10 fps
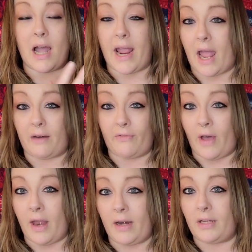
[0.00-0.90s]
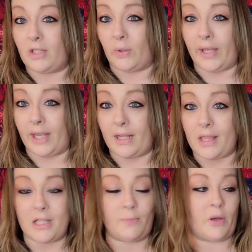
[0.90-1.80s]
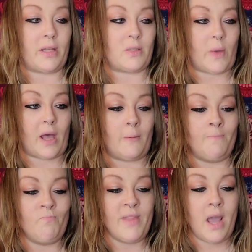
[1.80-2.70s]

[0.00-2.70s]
I had fun doing it in this book as well.